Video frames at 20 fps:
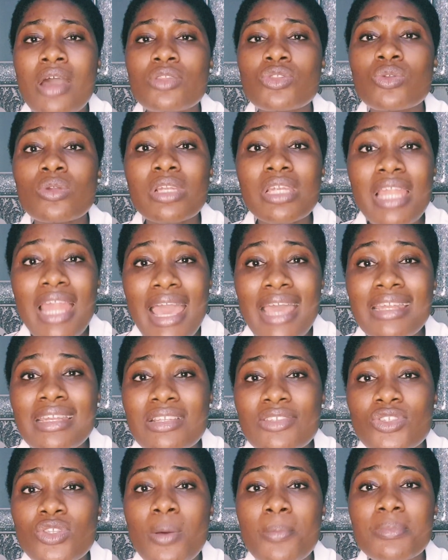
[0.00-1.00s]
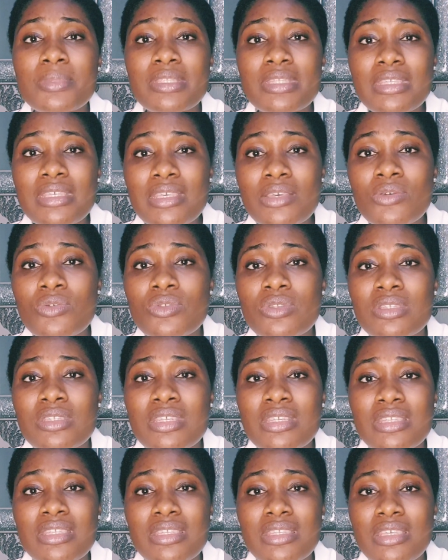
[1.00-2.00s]
learn some skills,
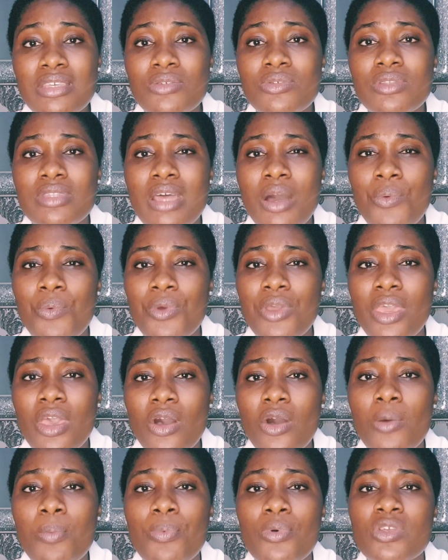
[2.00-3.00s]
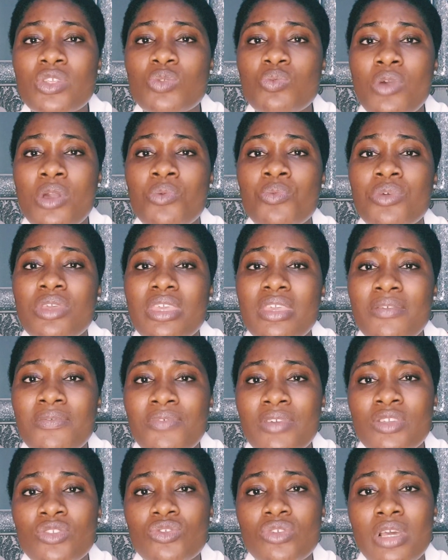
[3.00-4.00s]
these skills that will help us when we
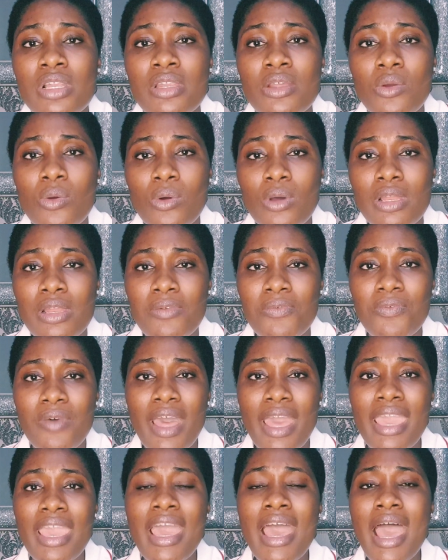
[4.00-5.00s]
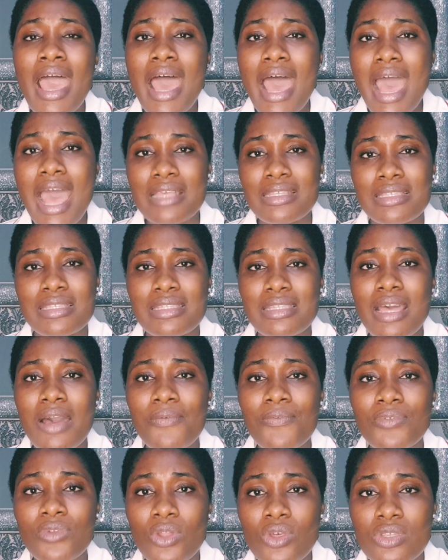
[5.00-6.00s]
eventually qualify as
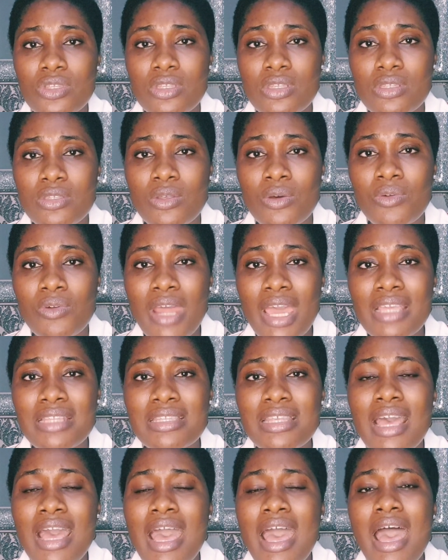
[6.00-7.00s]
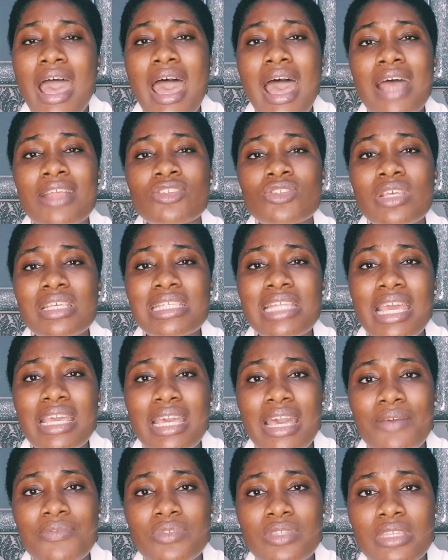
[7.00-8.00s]
staff nurses. All right, and just like
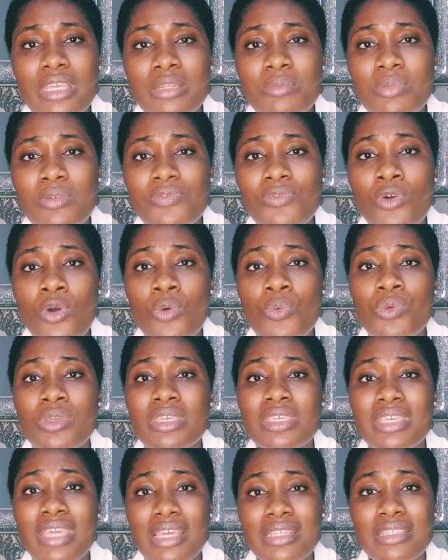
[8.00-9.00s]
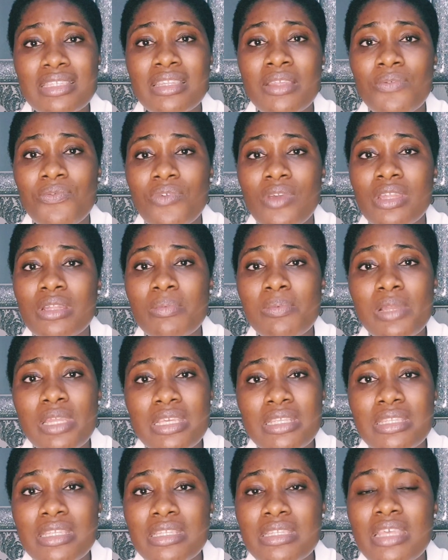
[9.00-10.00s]
I've said before, we get different
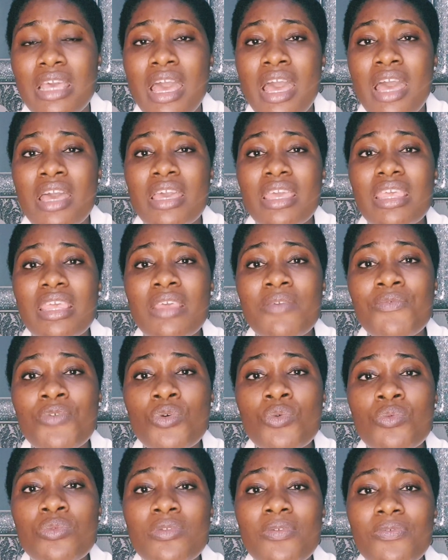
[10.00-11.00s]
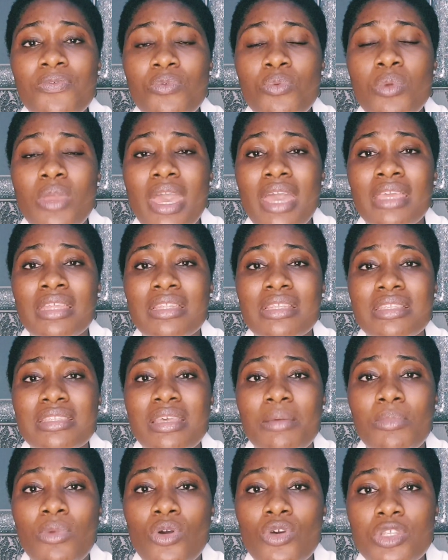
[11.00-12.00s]
places. Even if we are in the
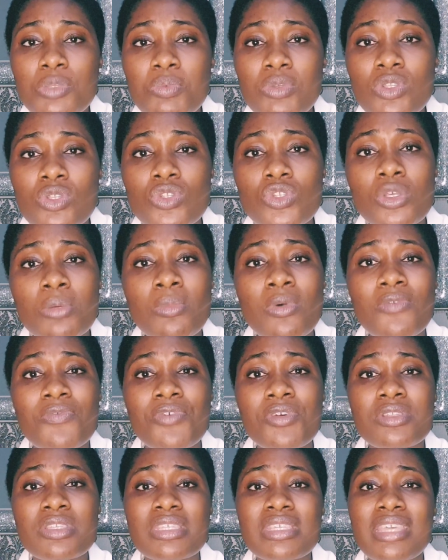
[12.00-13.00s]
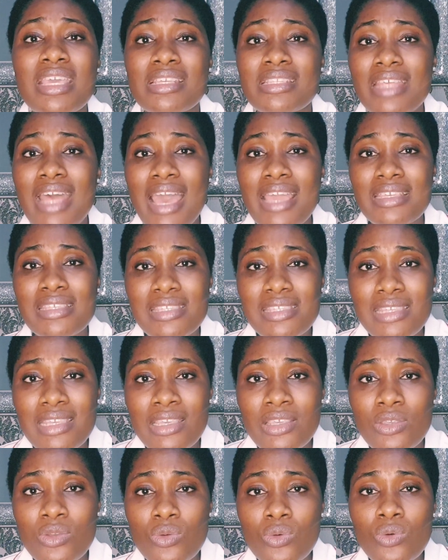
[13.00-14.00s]
same hospital, some of us get
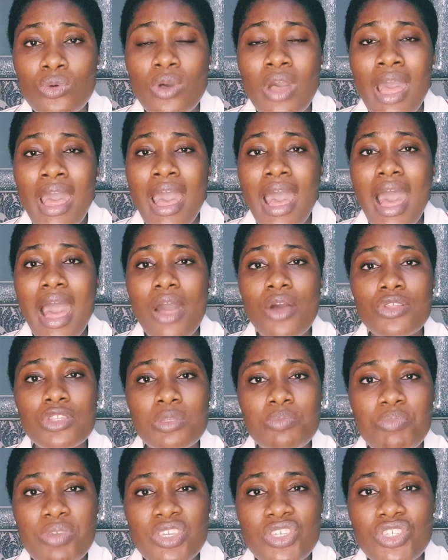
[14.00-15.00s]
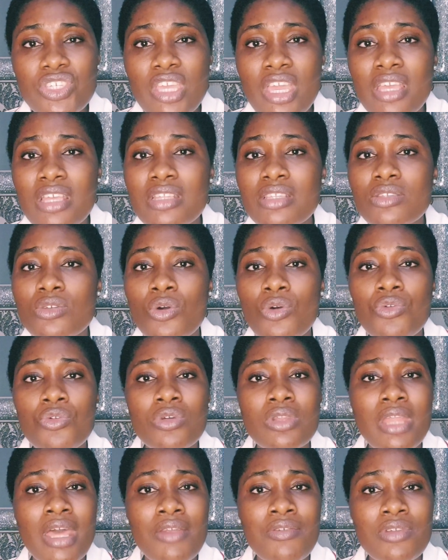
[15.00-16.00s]
ICU, outpatient,
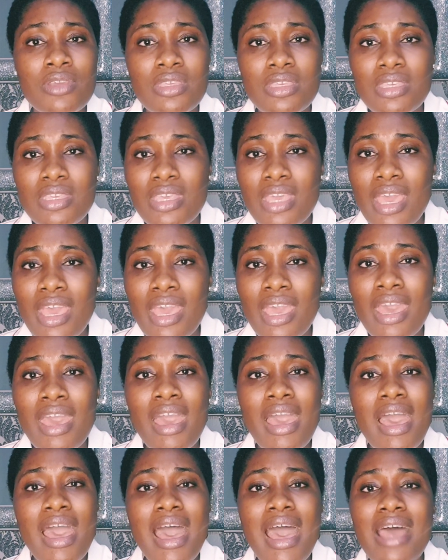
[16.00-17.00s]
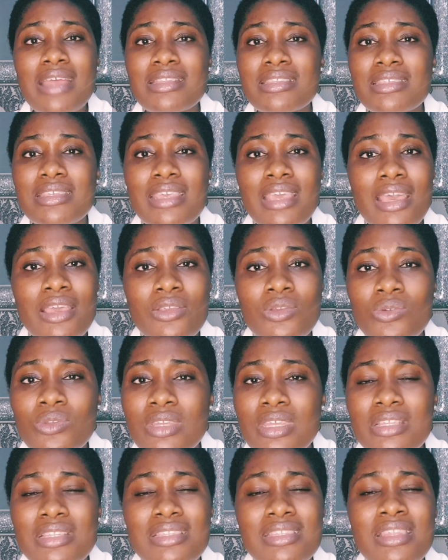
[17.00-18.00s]
coronary care, heart care
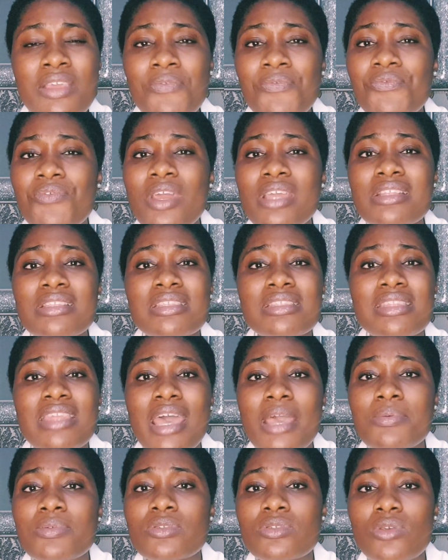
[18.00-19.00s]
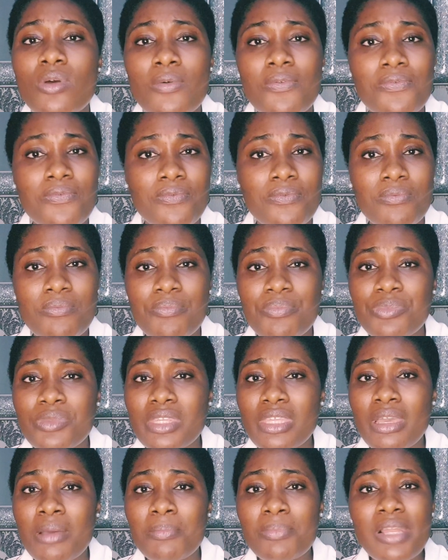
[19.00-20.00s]
units, different types of
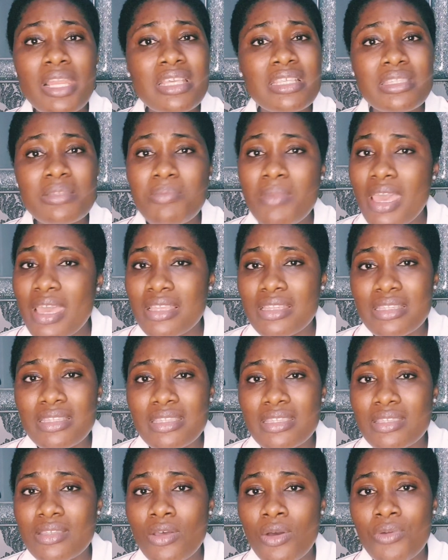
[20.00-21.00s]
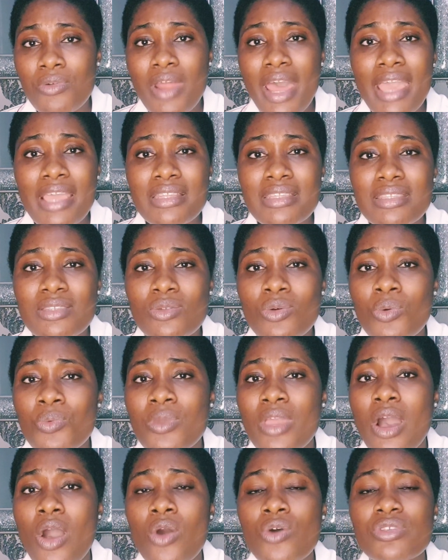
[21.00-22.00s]
placements. All right, so
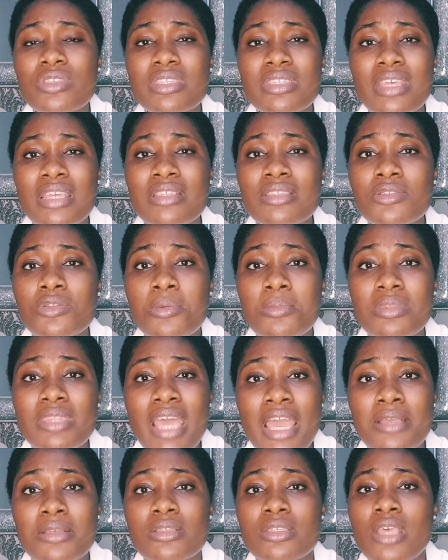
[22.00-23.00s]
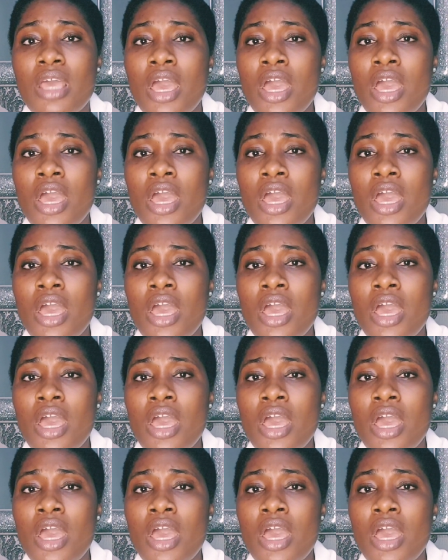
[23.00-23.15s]
we are all sent. Sometimes